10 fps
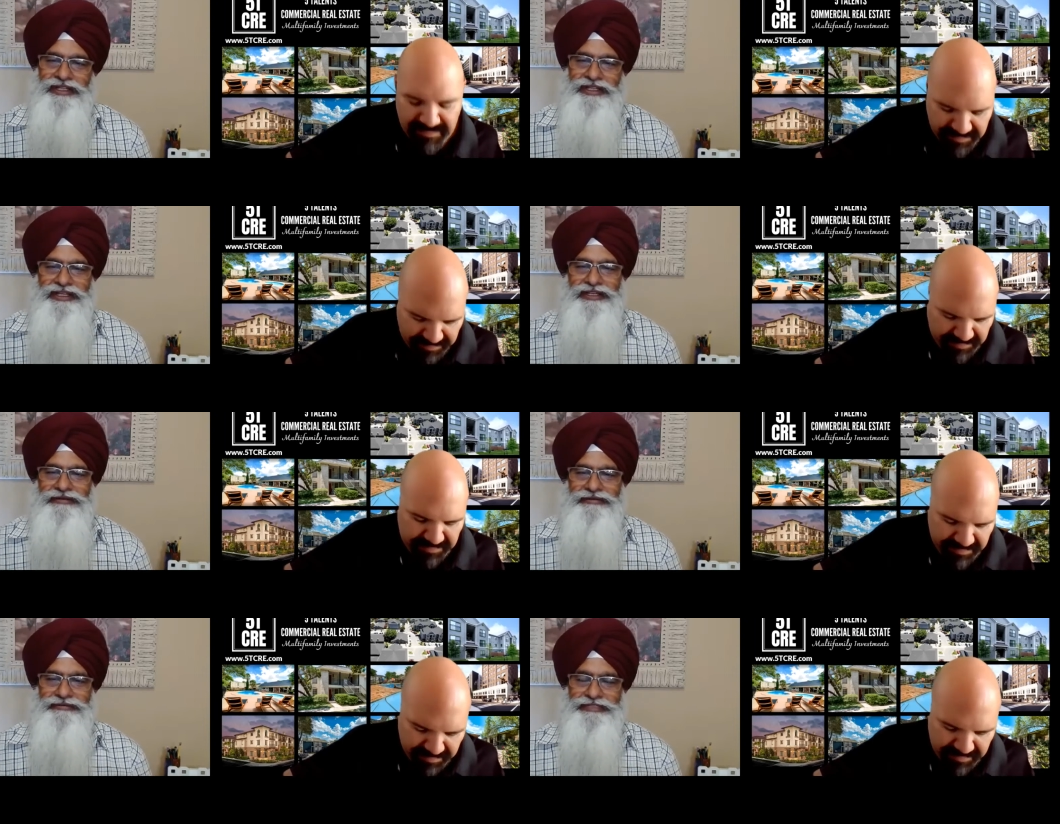Speaker 1: uh,
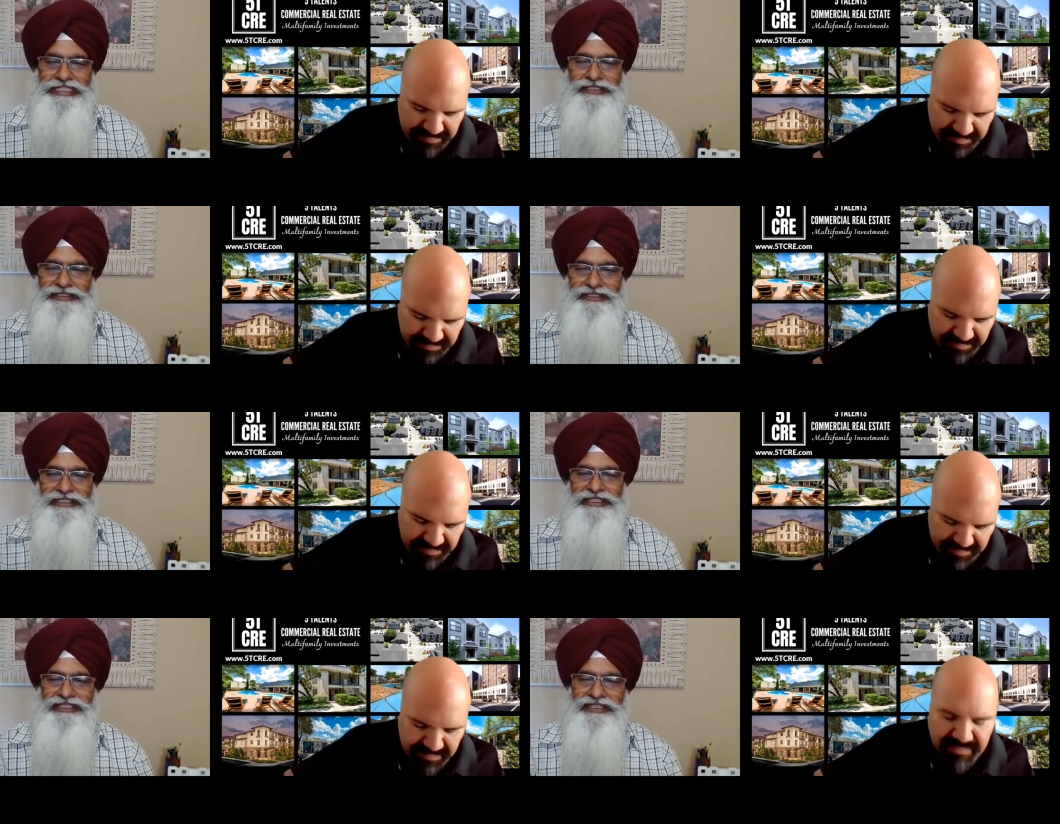deal mm
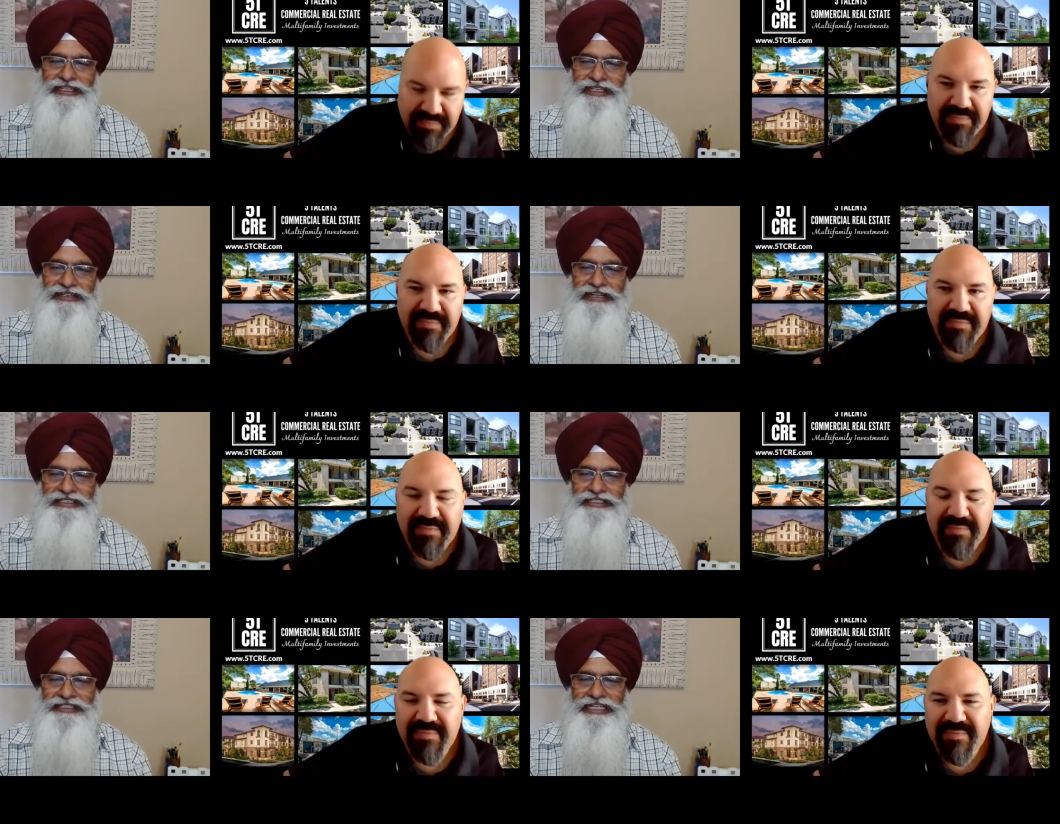-hmm. uh, mm-hmm.
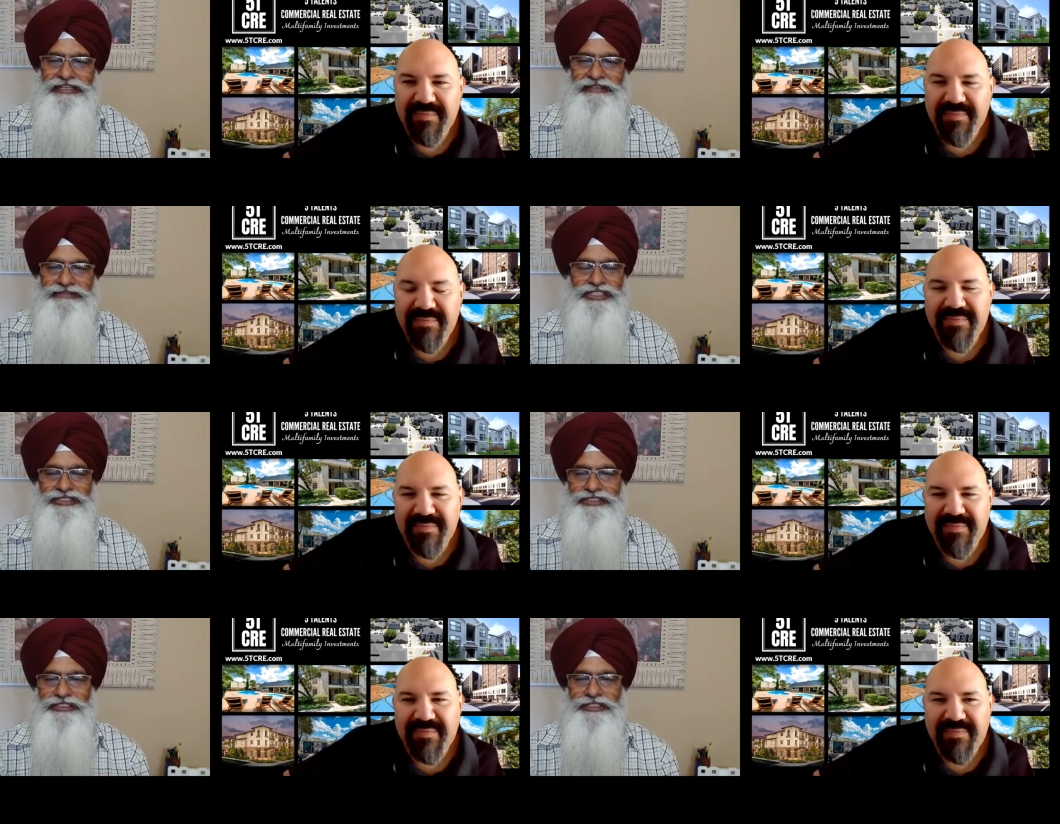rather than
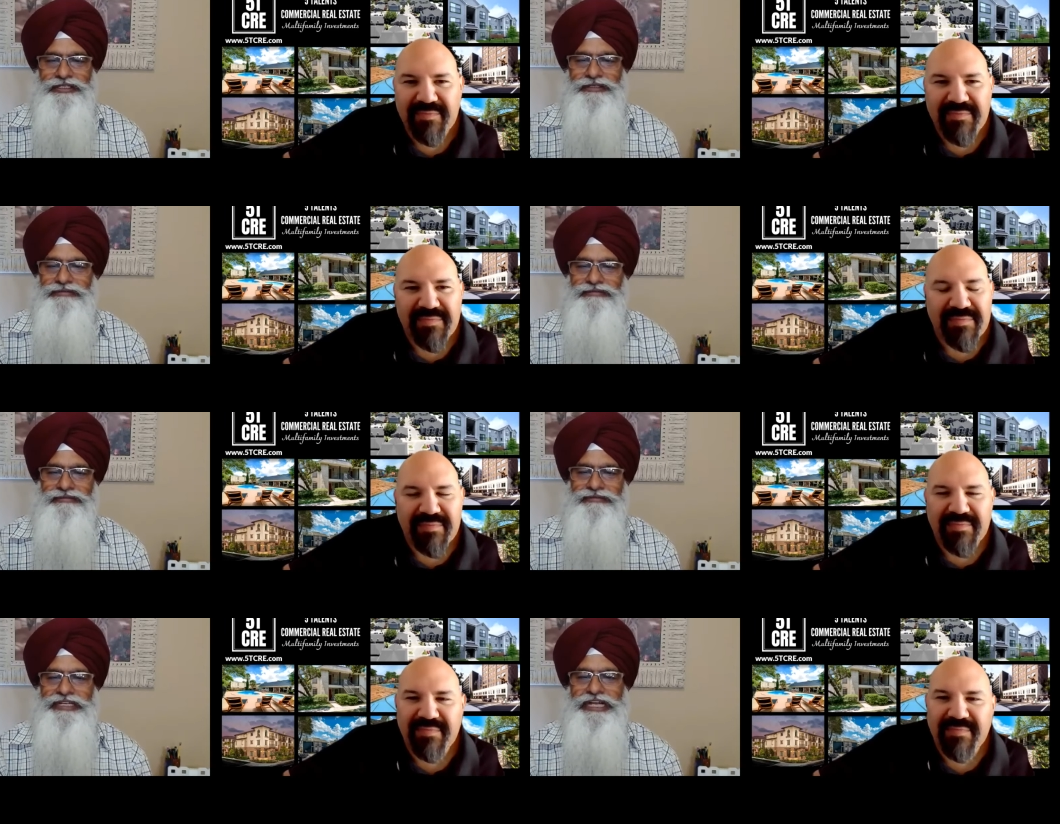just uh,
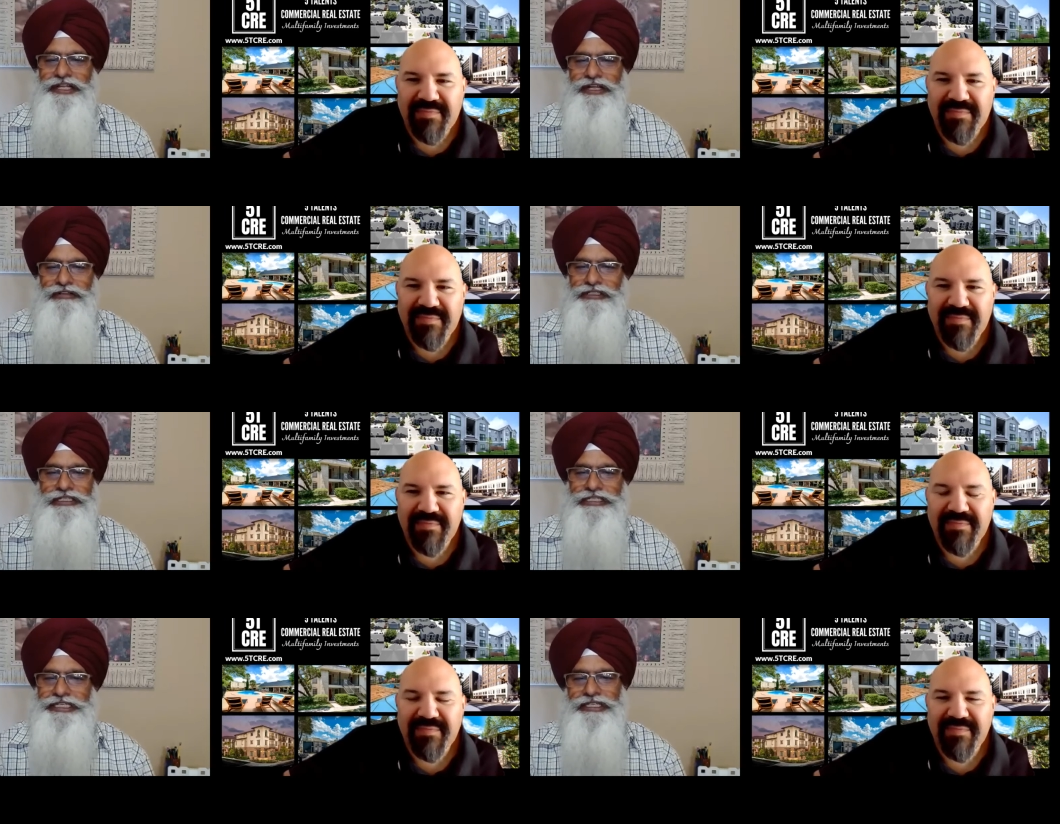getting on the
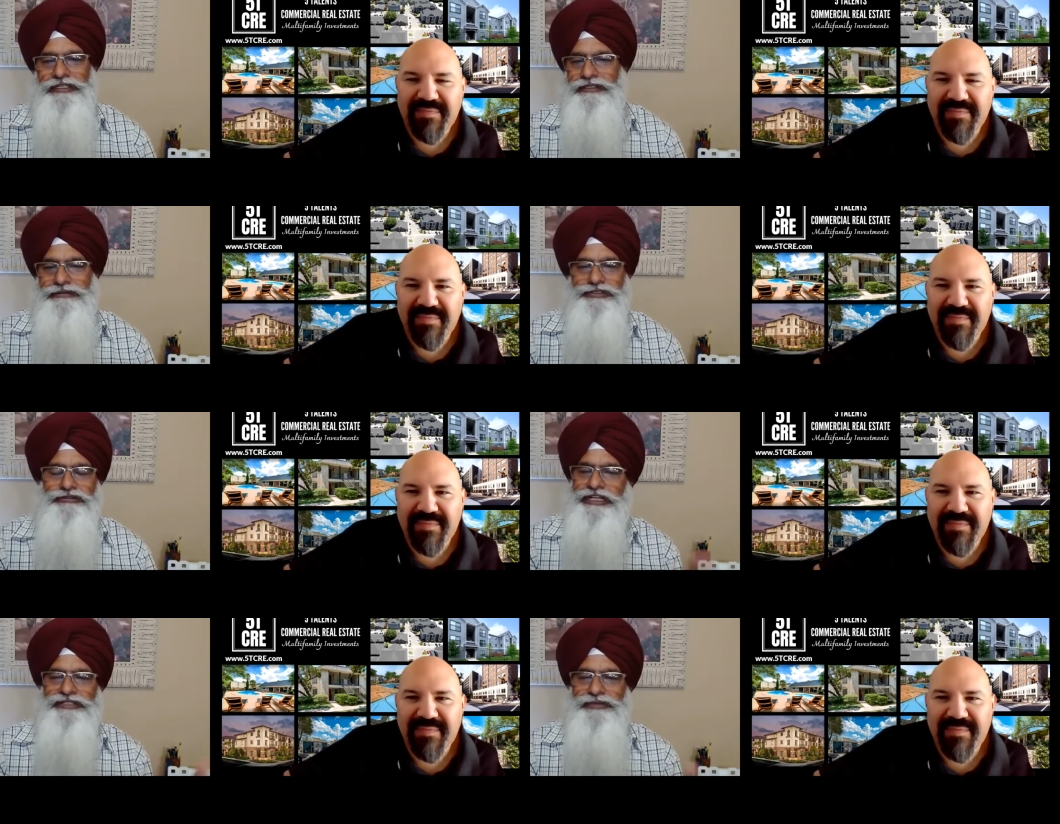deal to
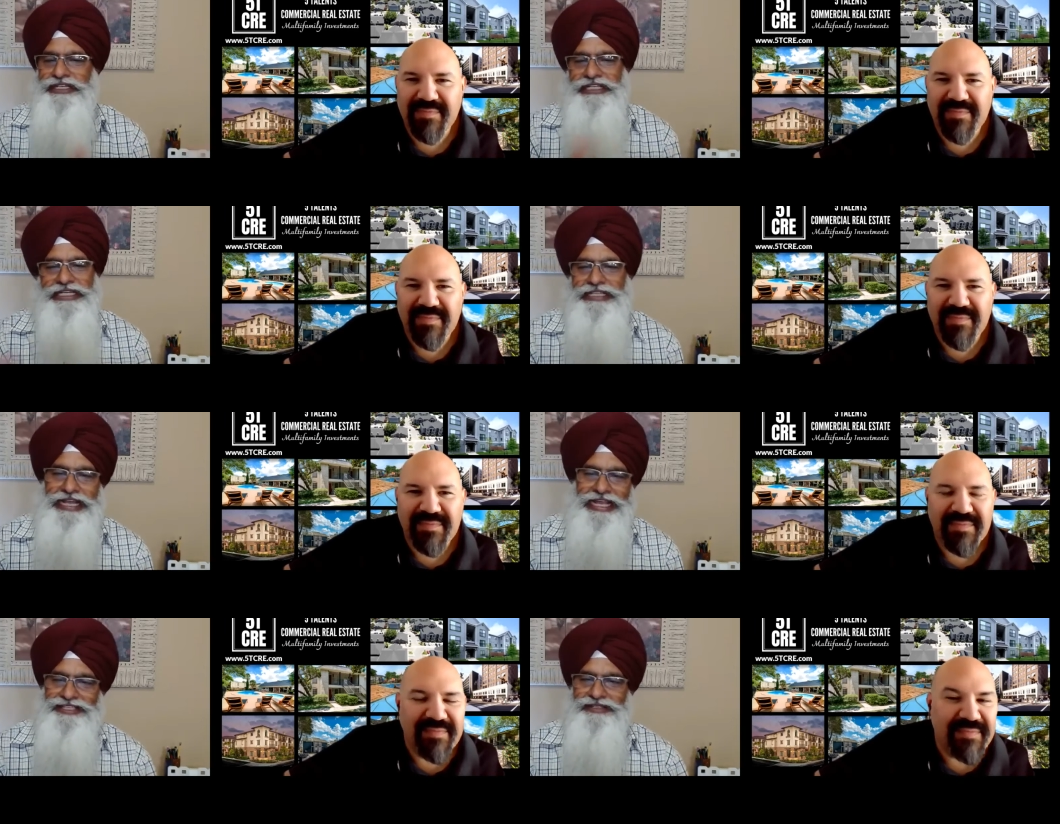raise money at the
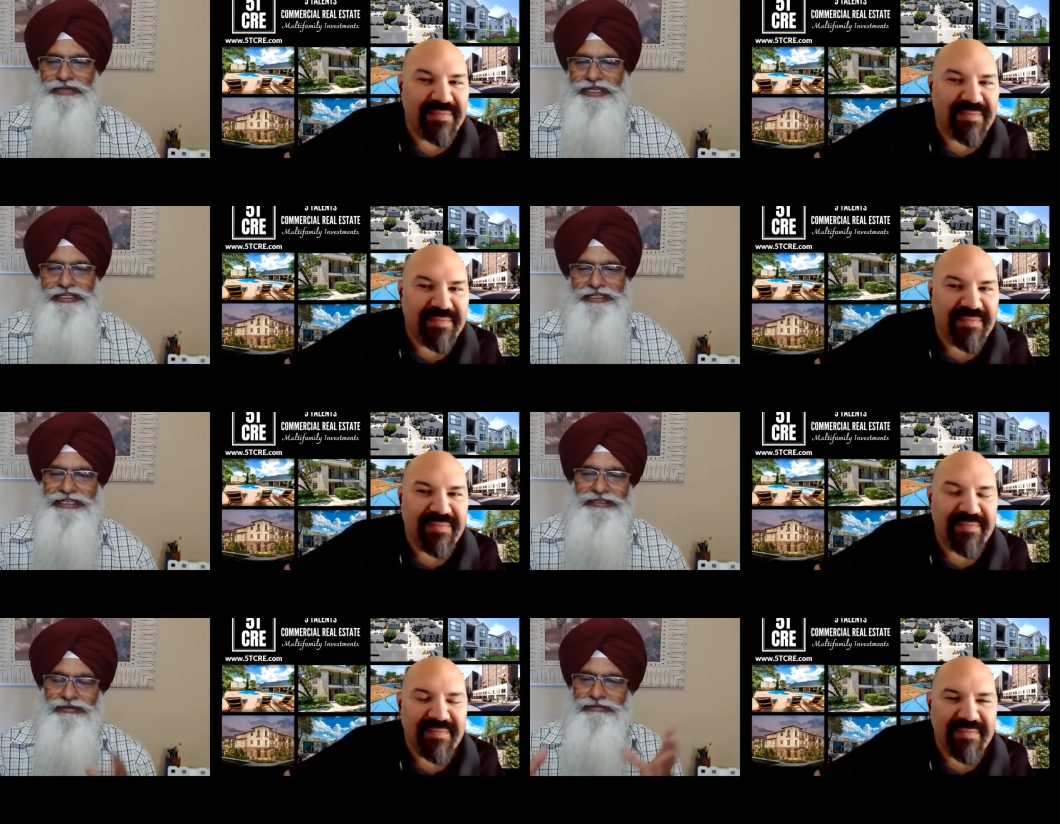last minute
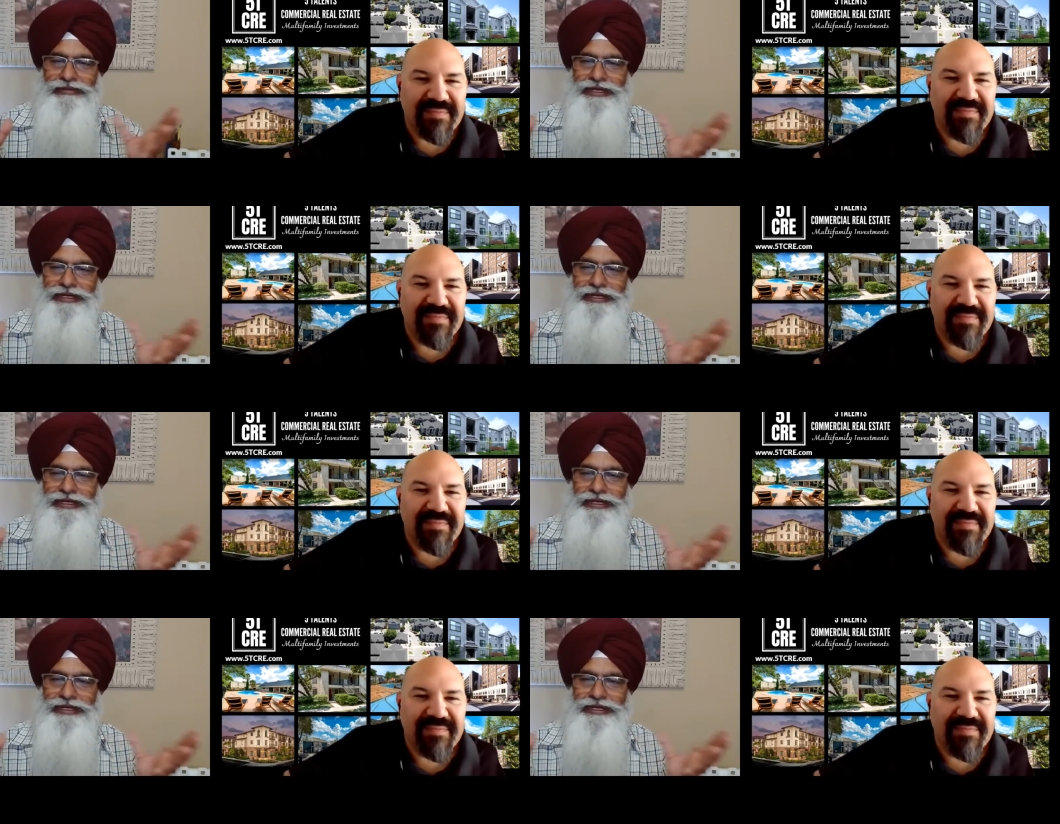and and